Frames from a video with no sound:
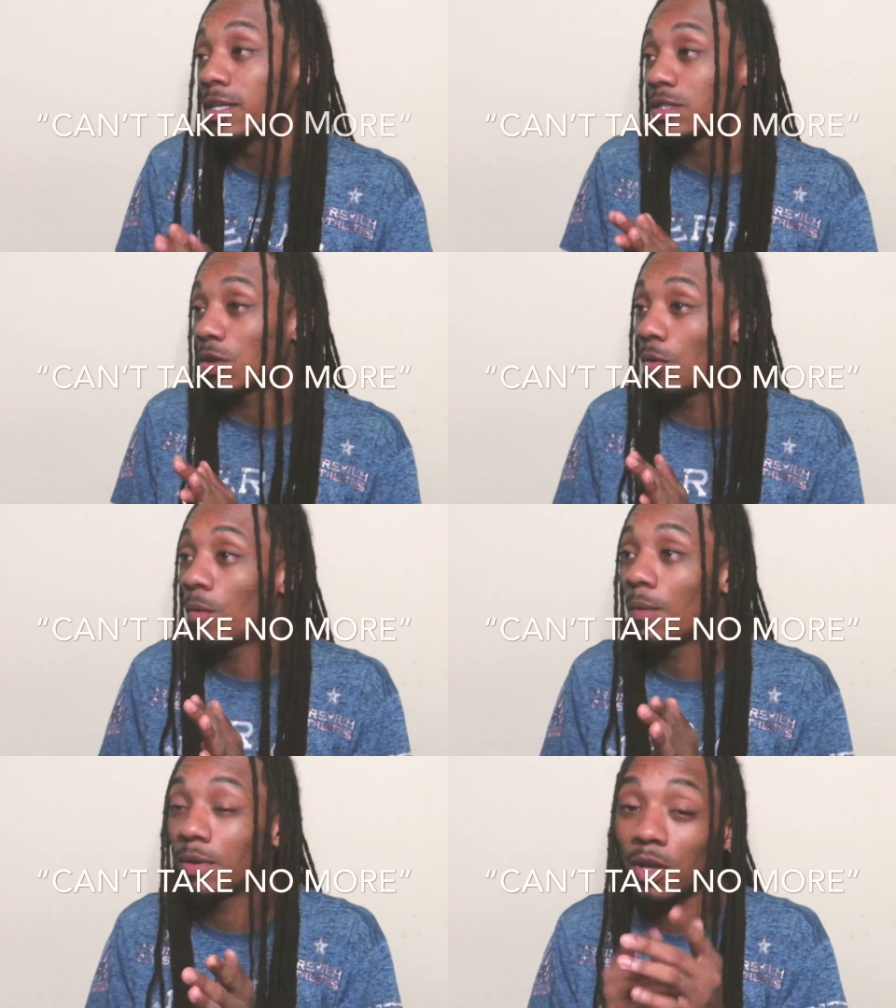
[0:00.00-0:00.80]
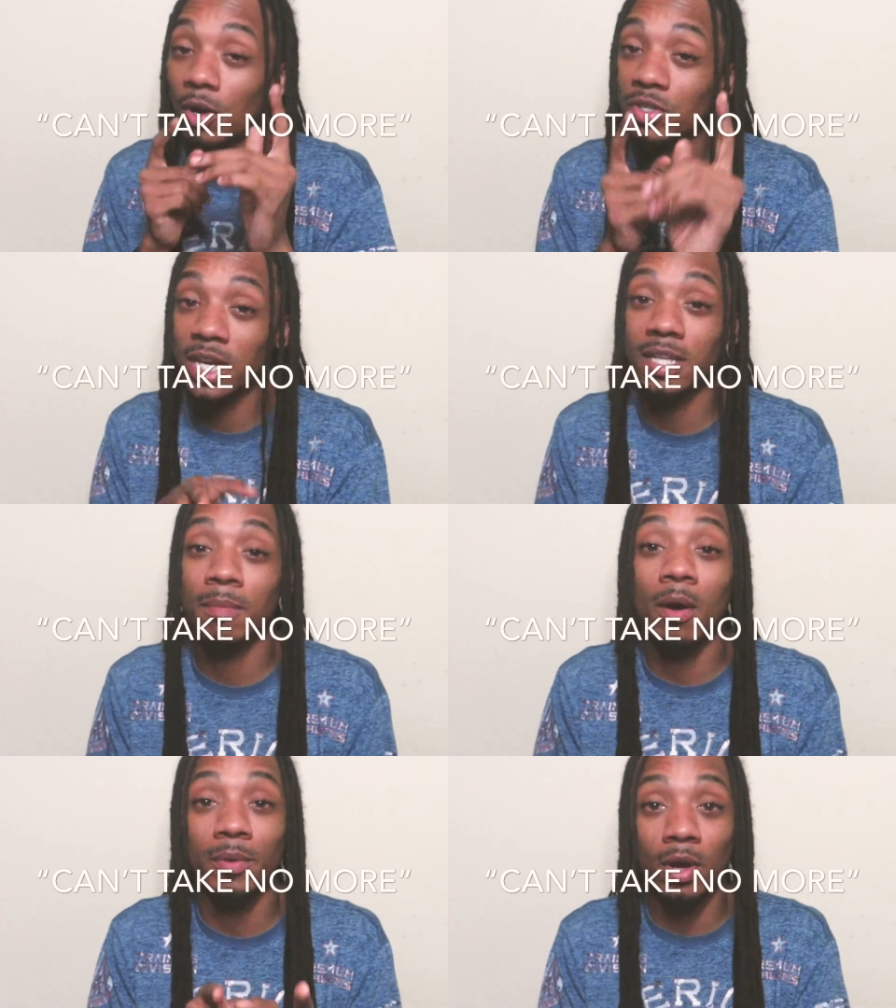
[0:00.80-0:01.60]
So y'all go check them
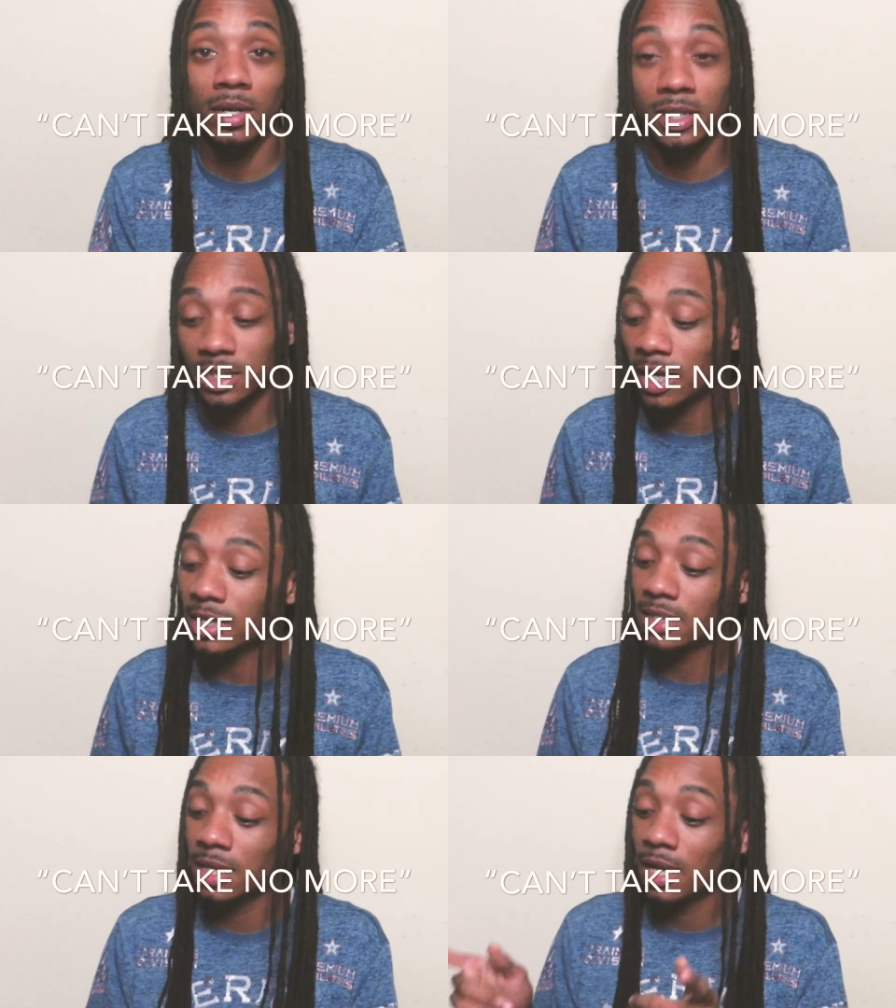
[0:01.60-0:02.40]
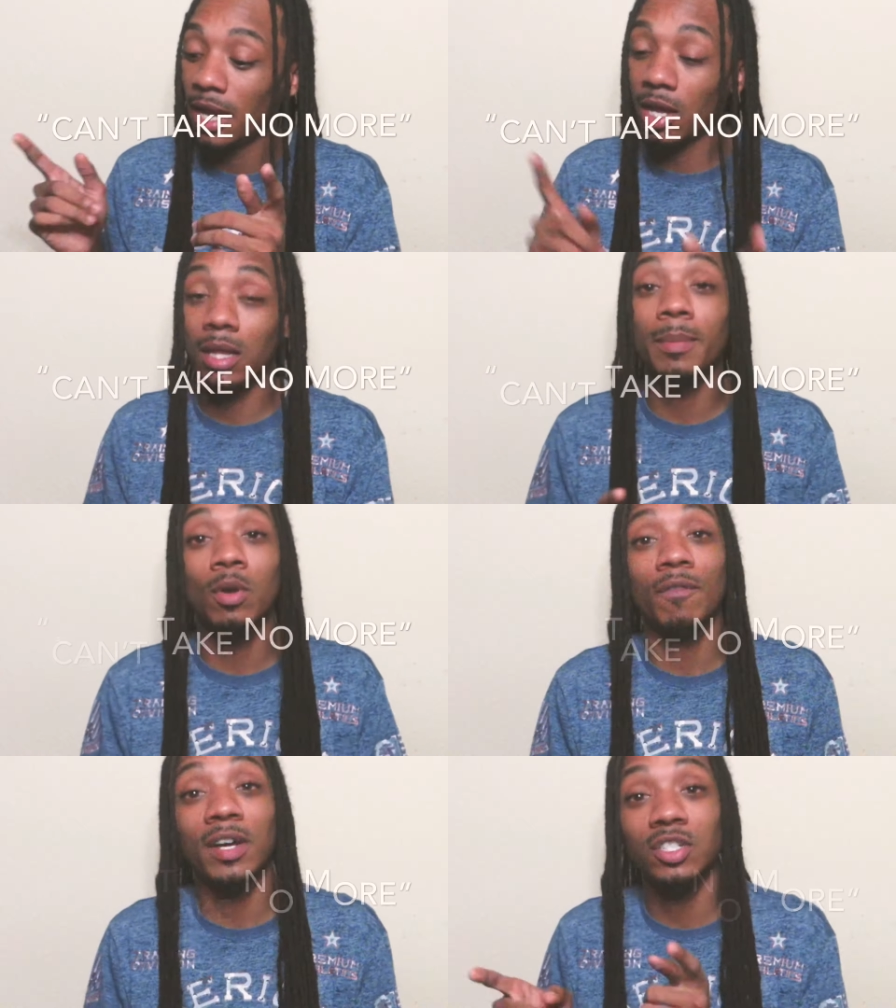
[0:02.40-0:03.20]
out when y'all get a chance. Y'all let me
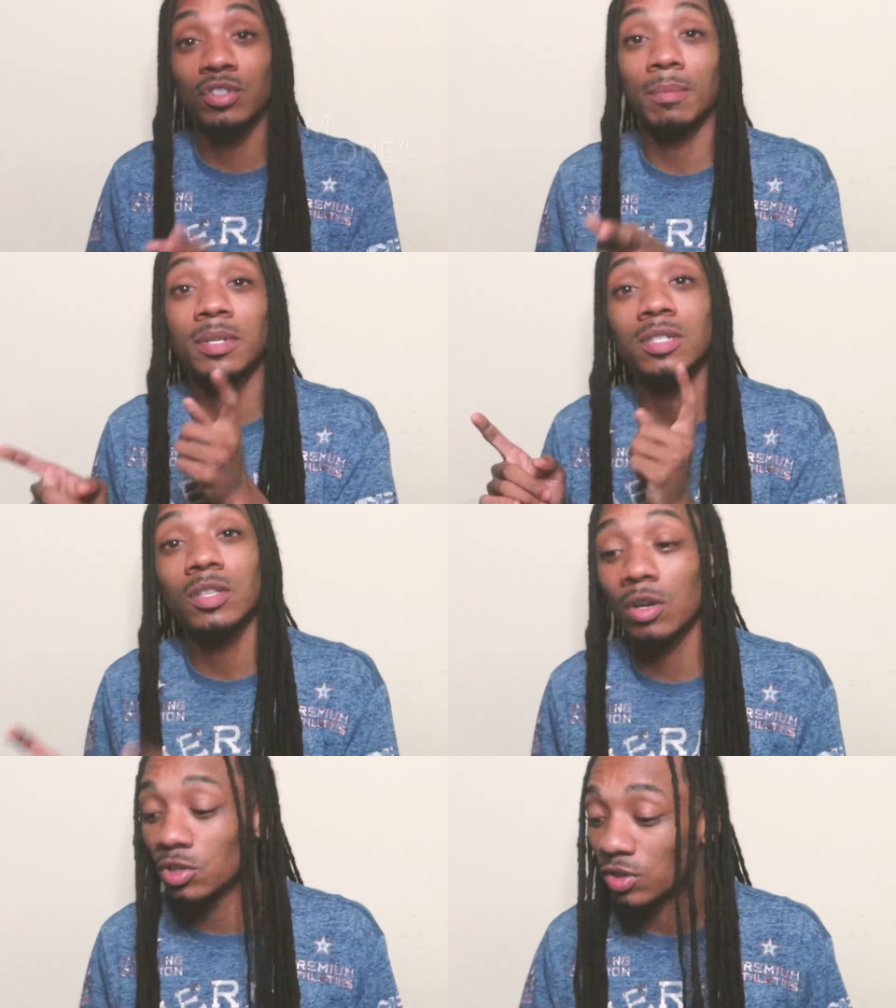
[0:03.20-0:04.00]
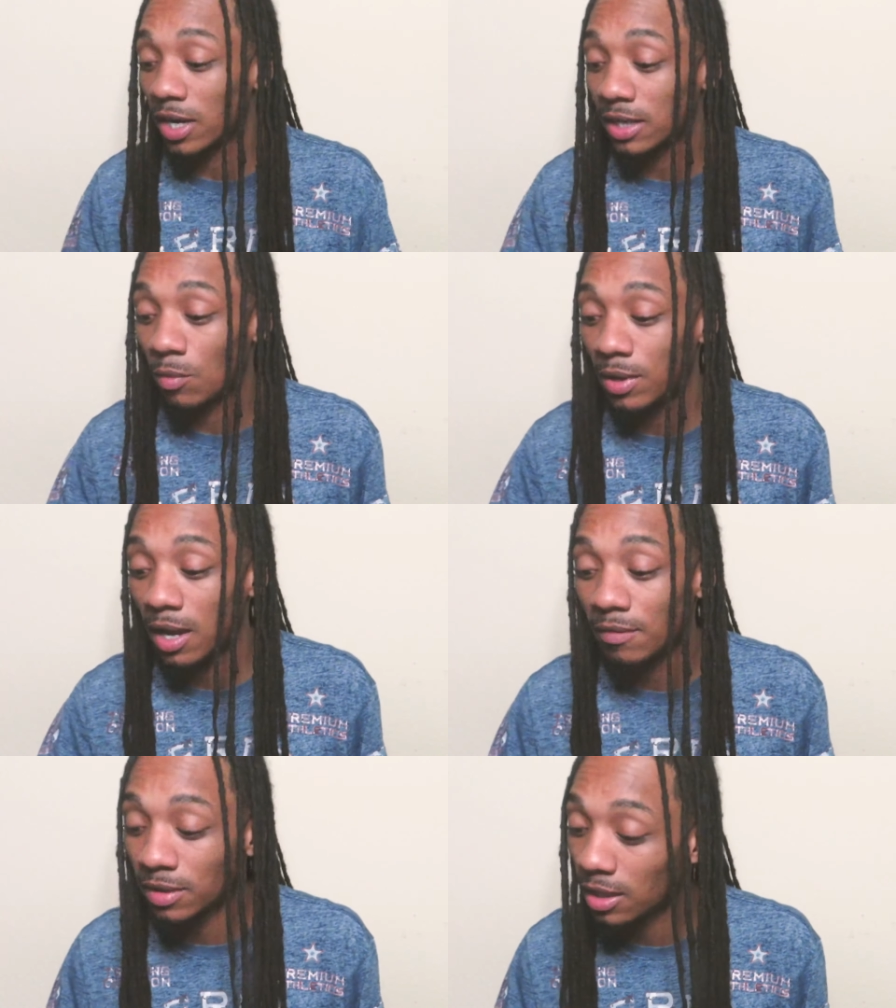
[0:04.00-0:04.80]
know if I should drop this third track that we
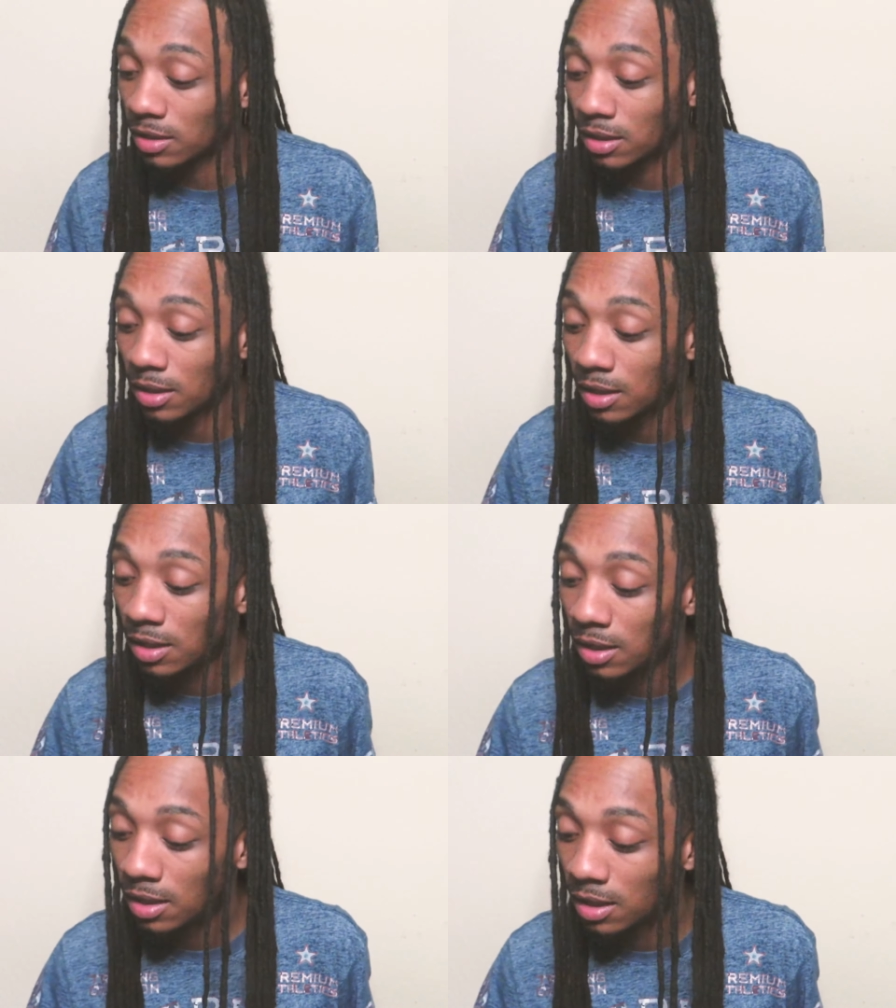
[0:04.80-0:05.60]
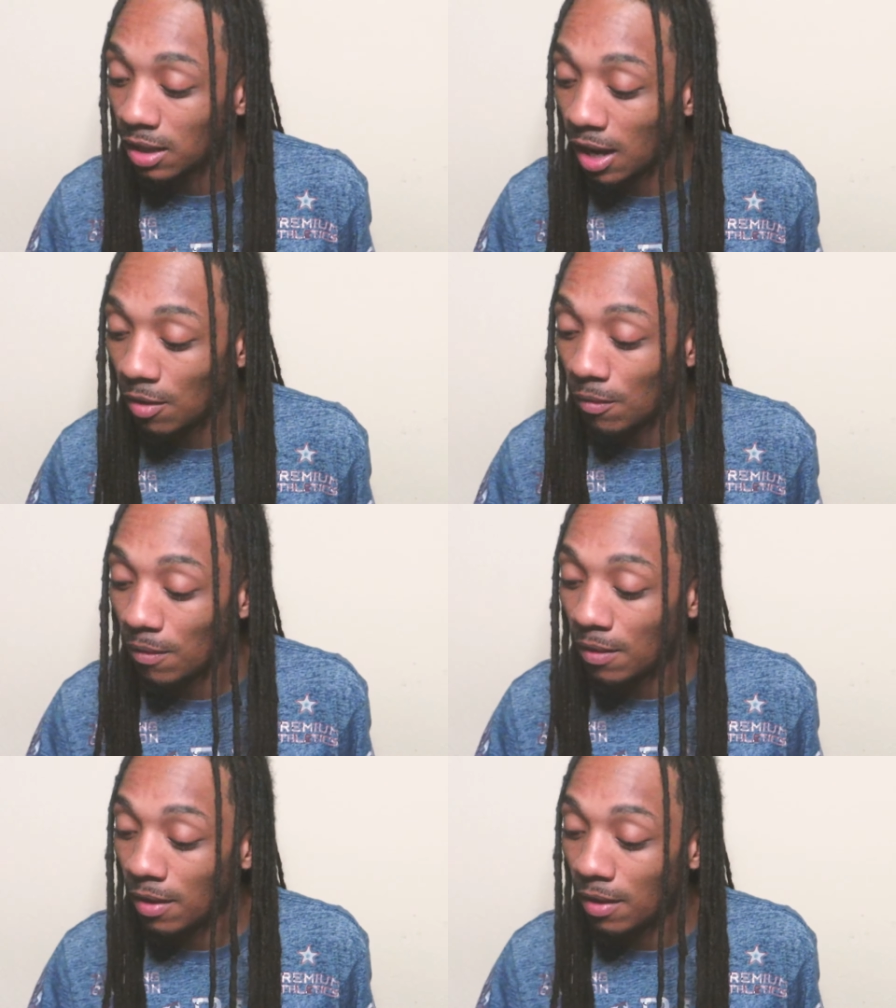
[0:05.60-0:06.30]
have together out.